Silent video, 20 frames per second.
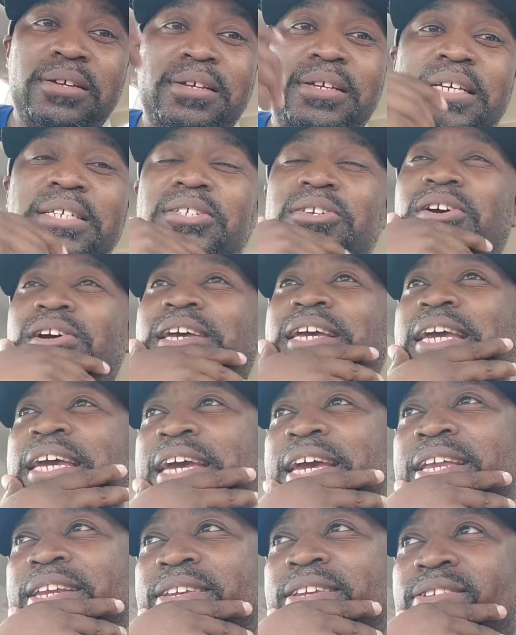He's gonna get
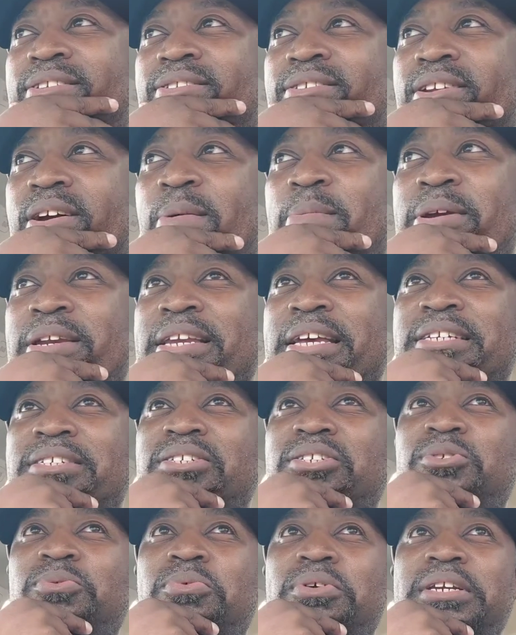hit. I mean, that's
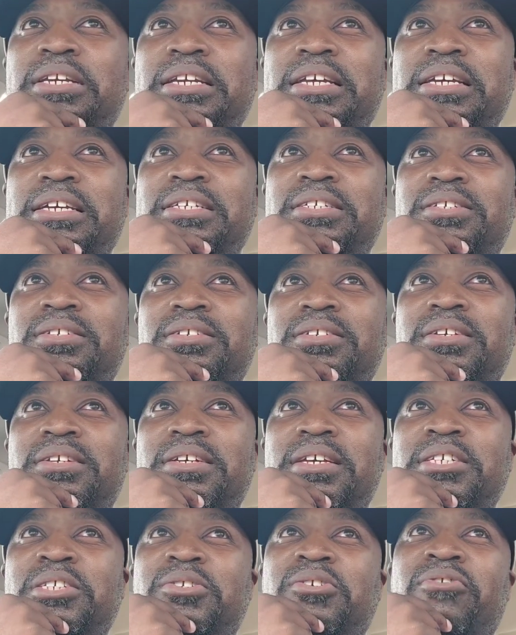just what it is.
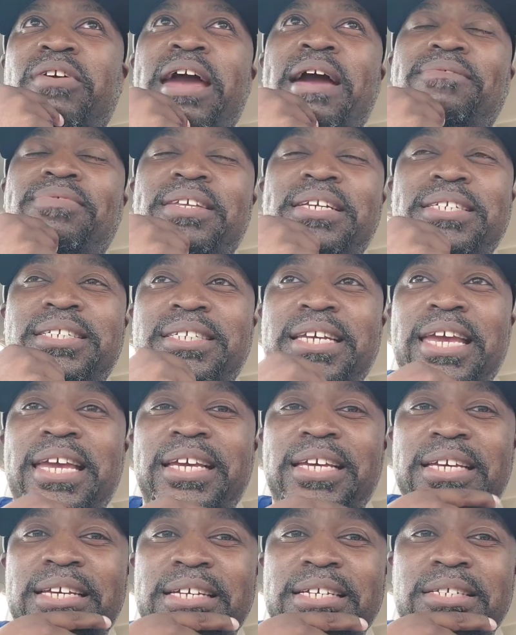As crafty as
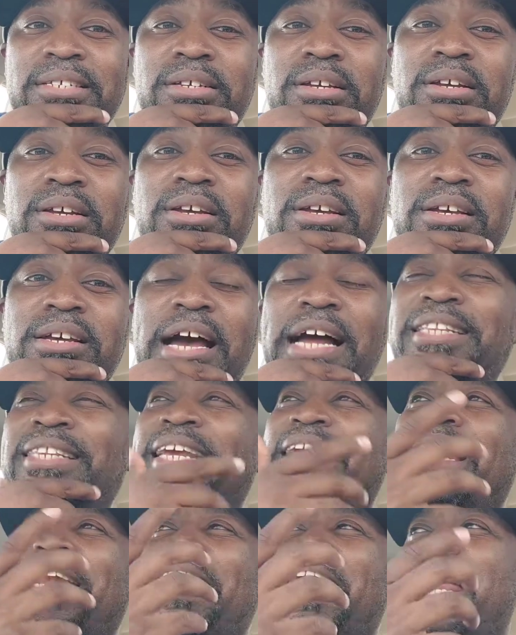Tank is, I
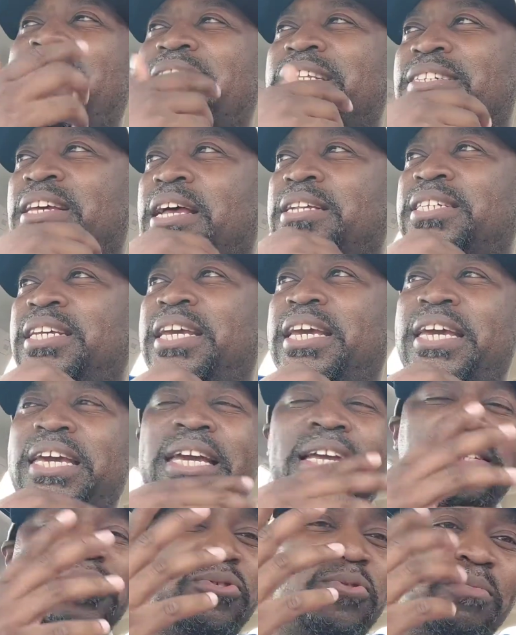think a lot of times he get
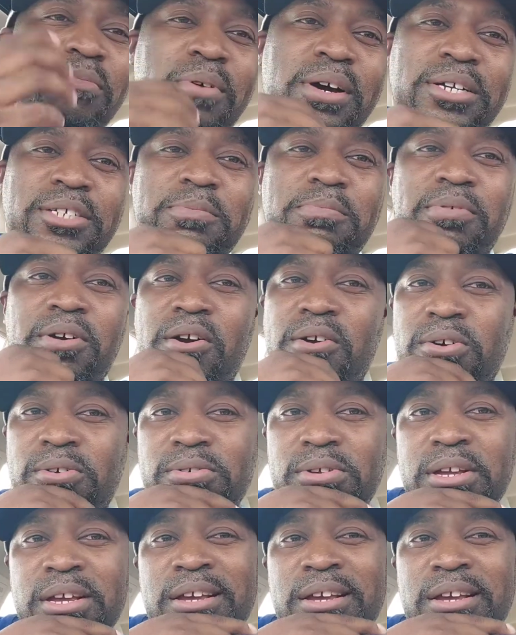hit too much, bro.